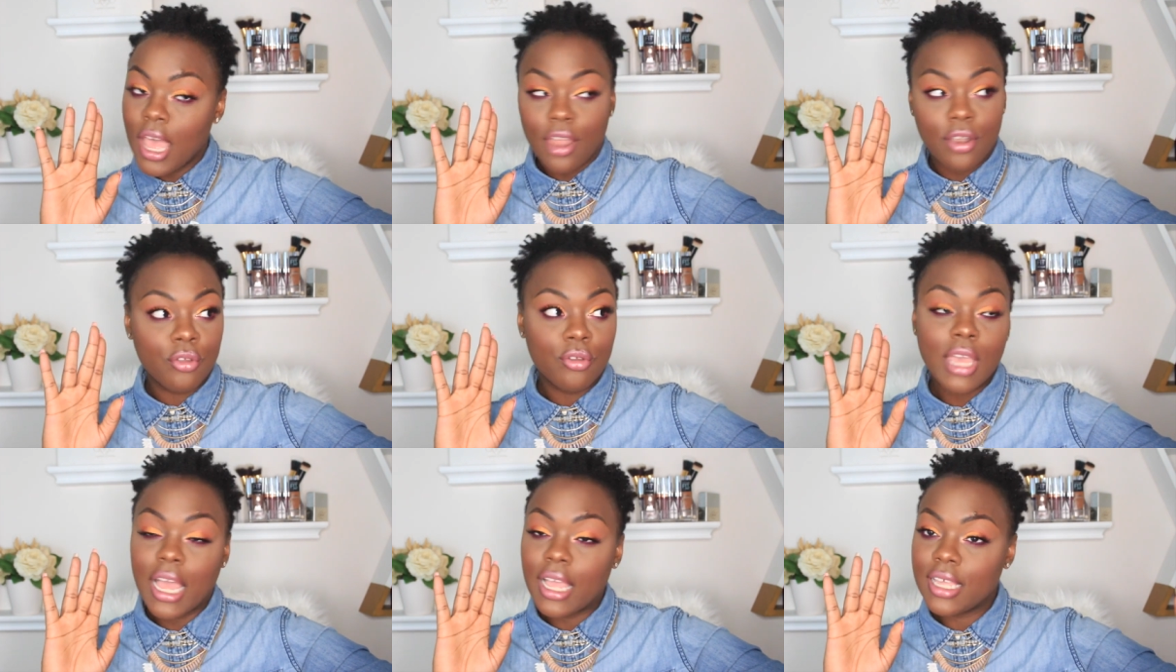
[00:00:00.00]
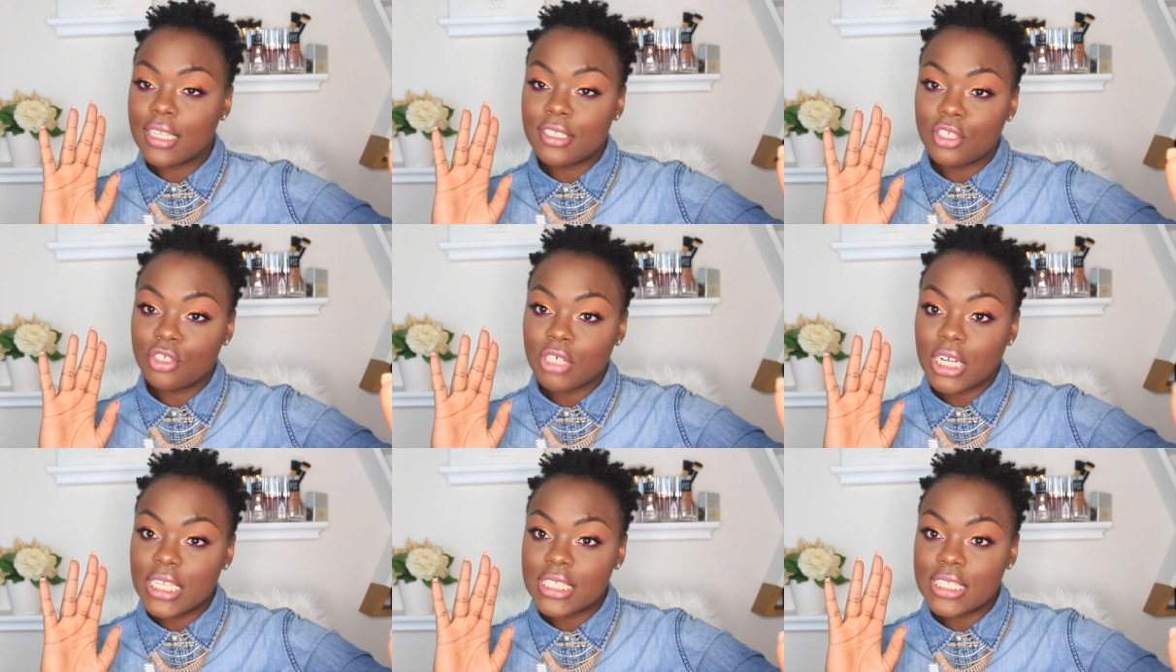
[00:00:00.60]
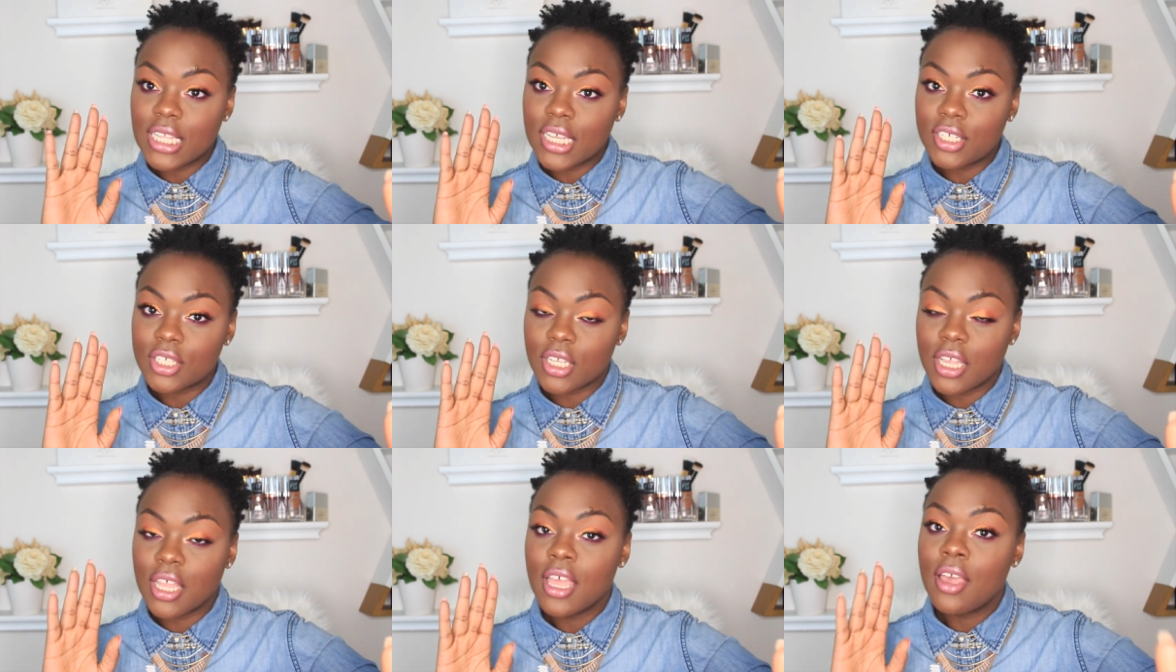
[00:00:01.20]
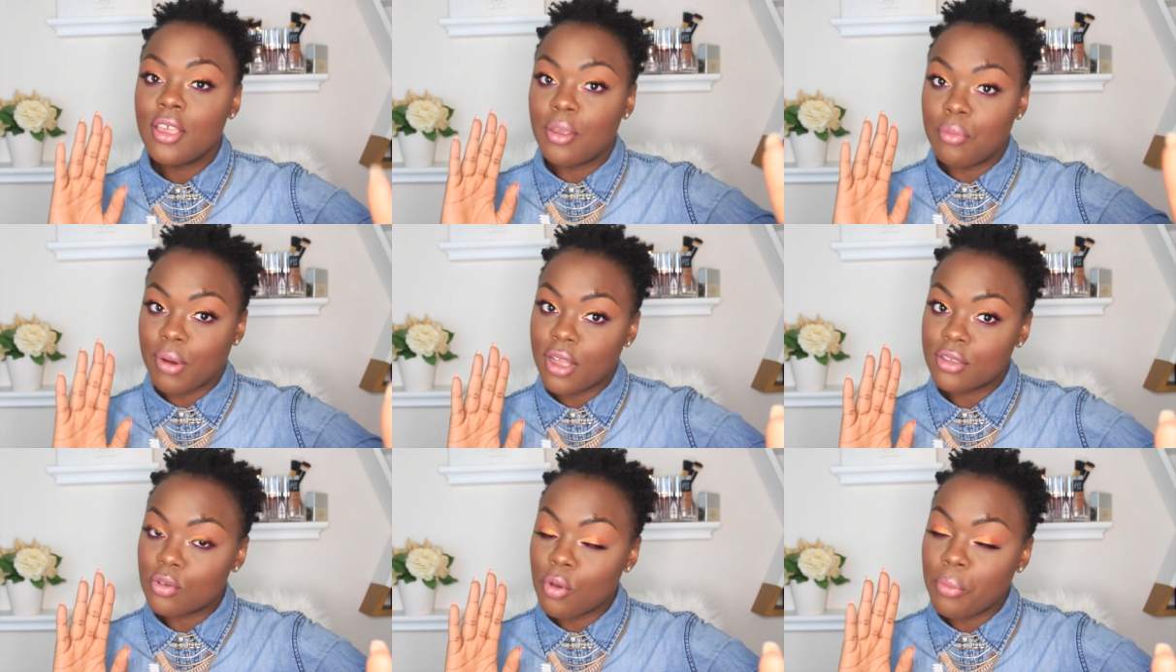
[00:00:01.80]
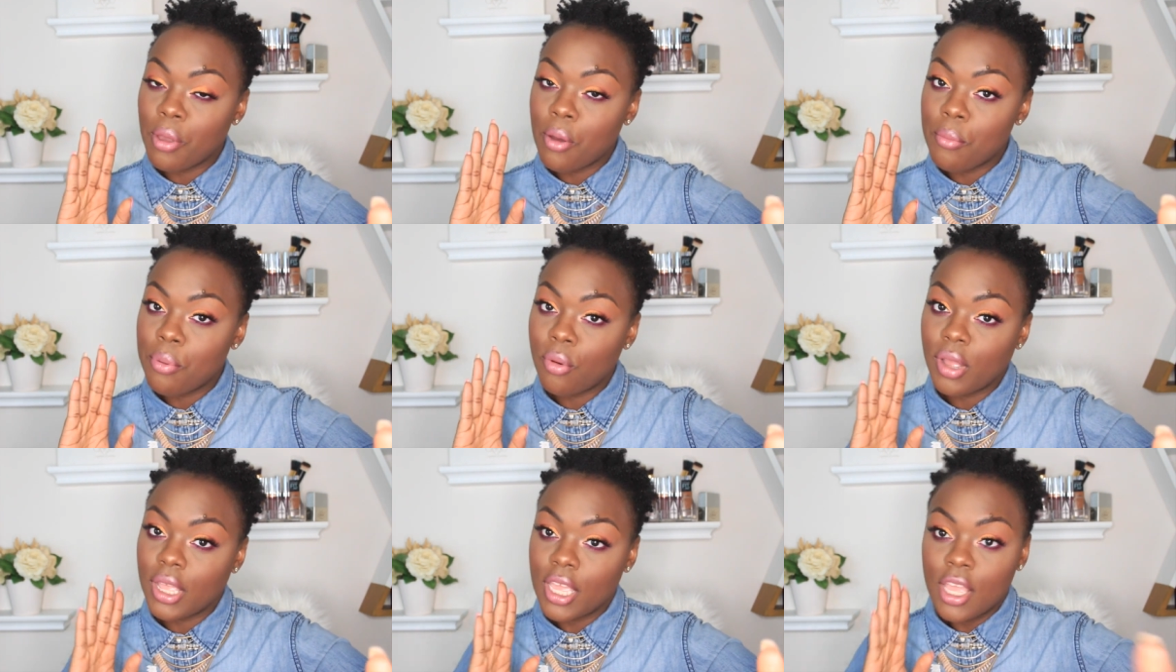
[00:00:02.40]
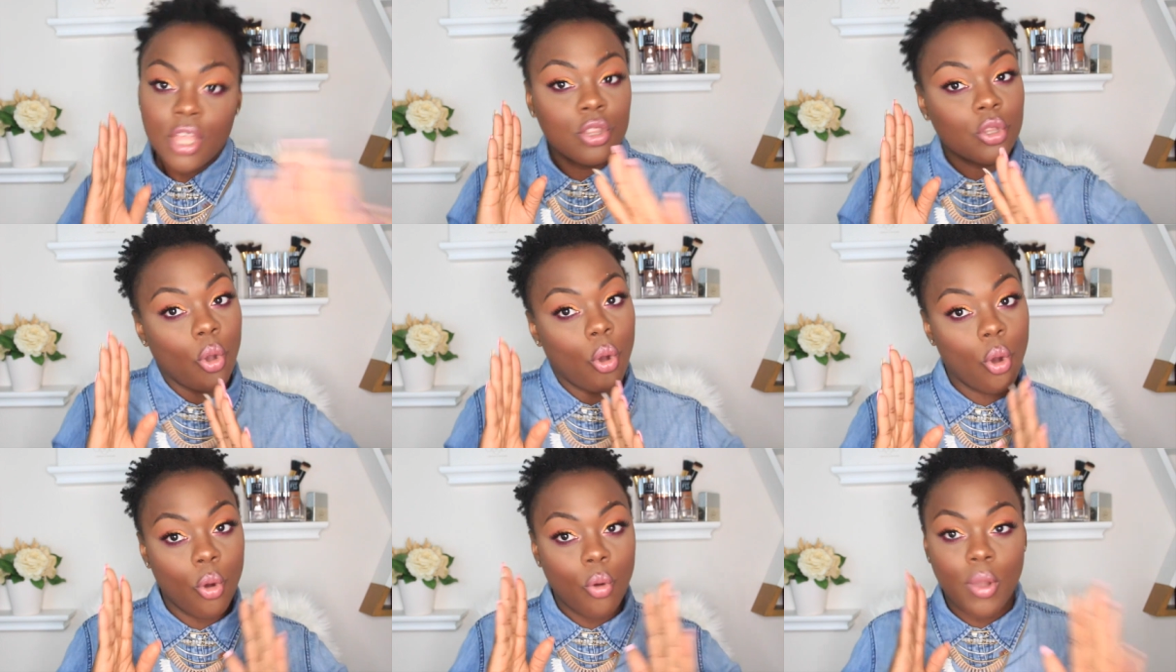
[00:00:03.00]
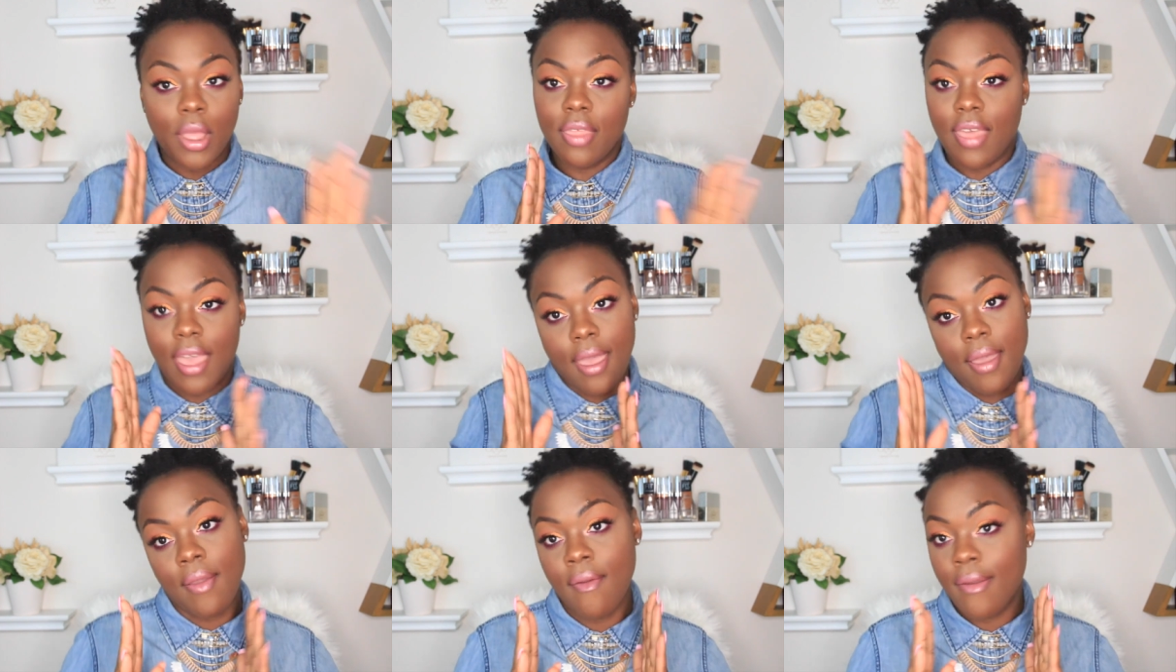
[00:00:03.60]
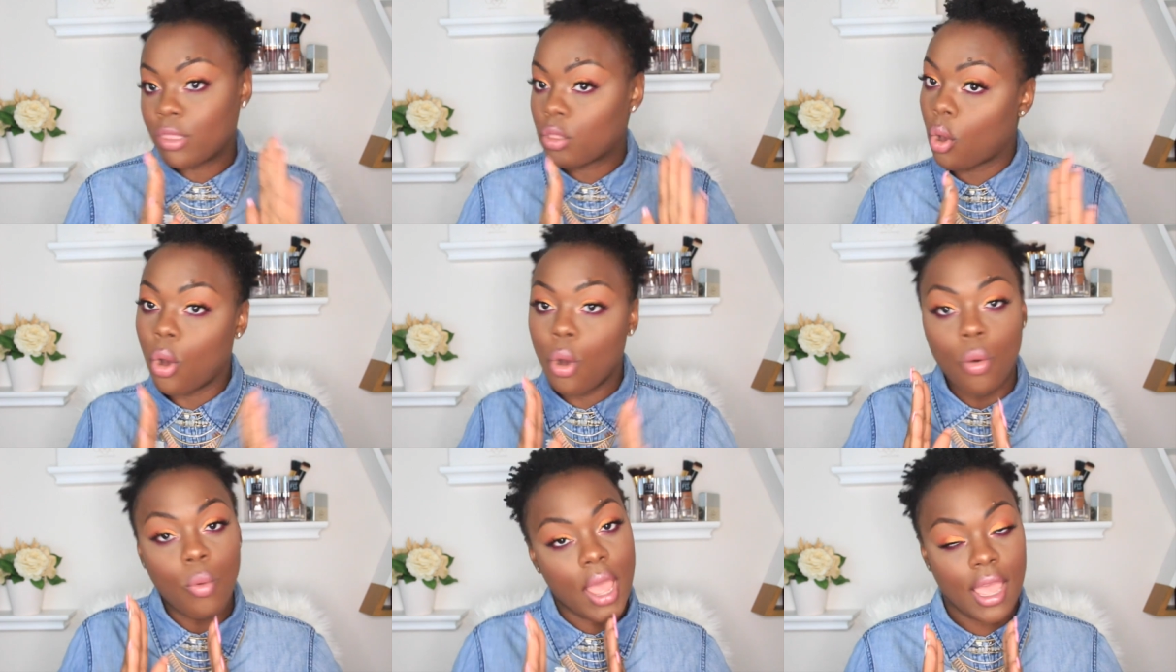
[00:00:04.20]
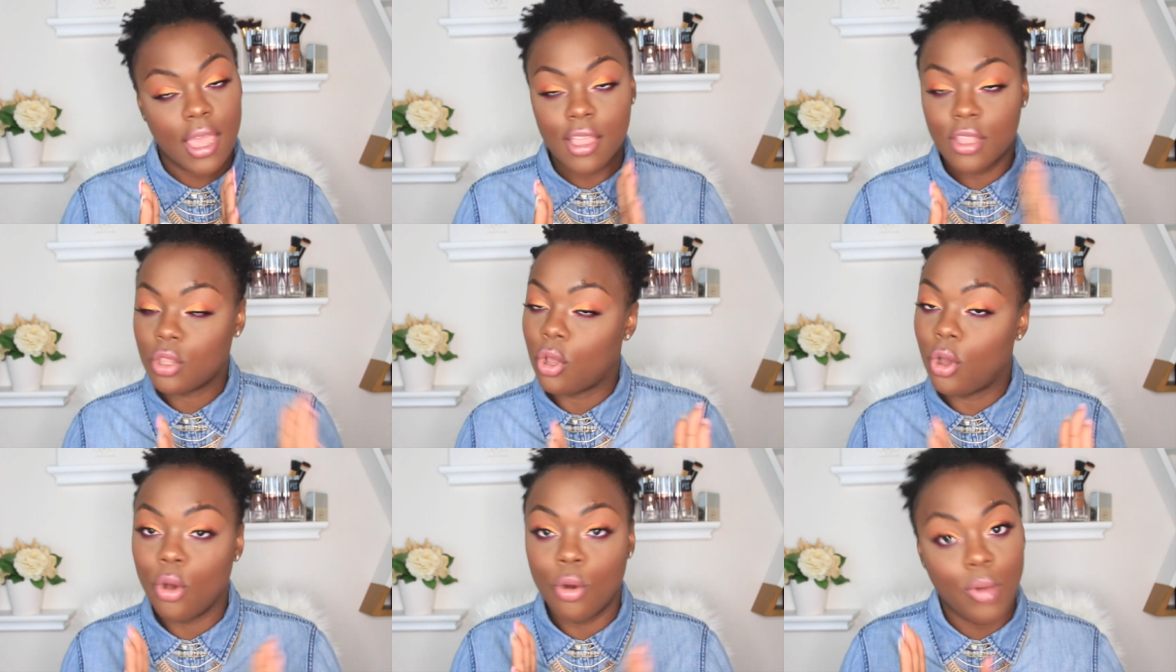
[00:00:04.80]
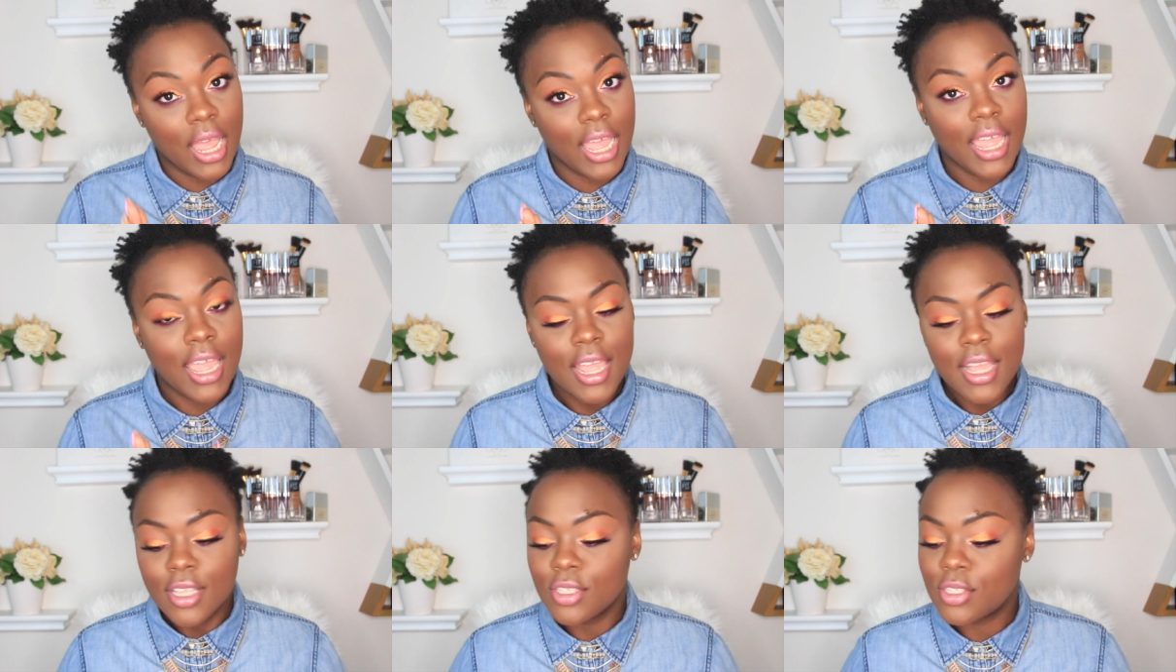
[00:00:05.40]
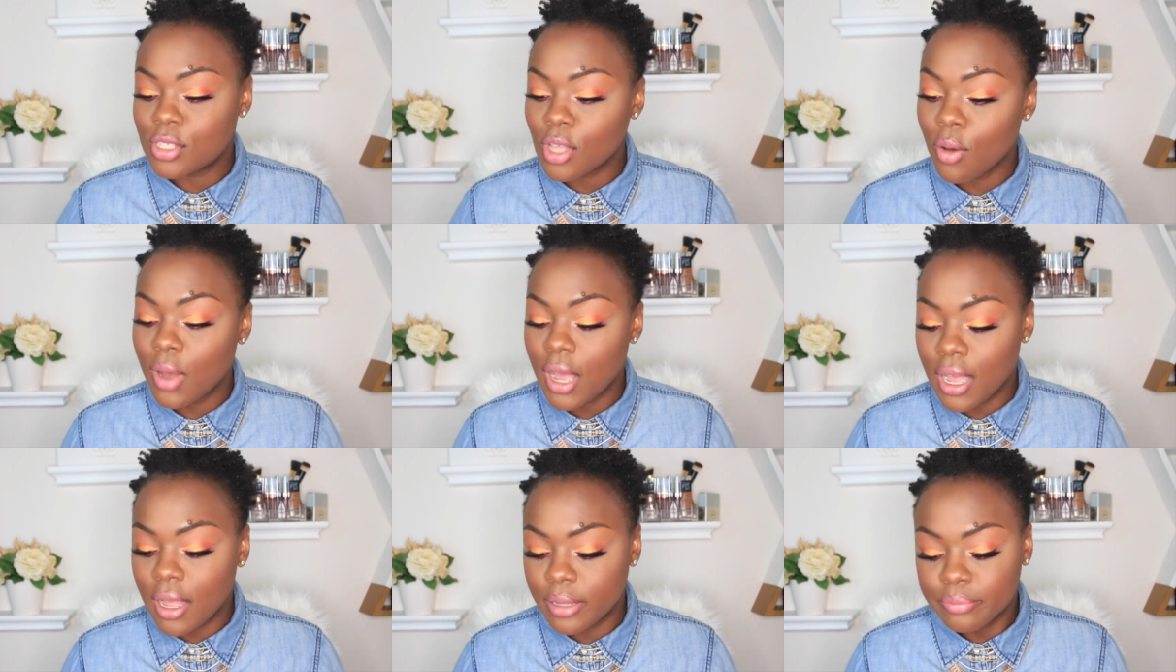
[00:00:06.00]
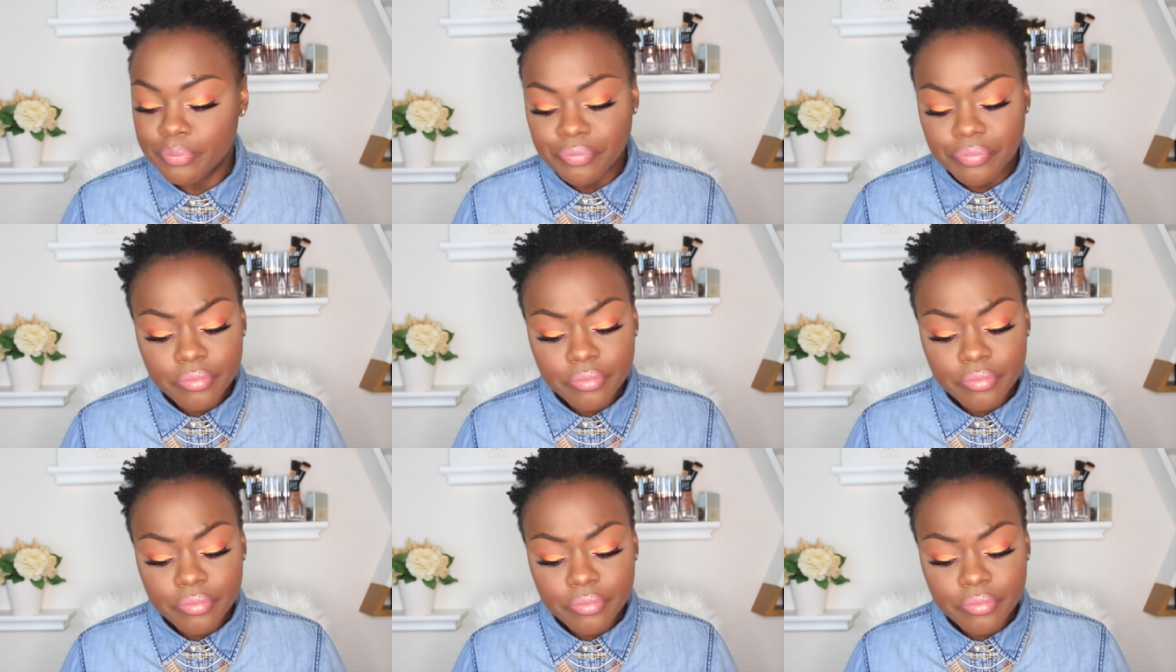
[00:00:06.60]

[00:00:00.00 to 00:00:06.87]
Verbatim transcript: I know you gotta get to the train station, your brows gonna be on point the whole way there, the whole way. So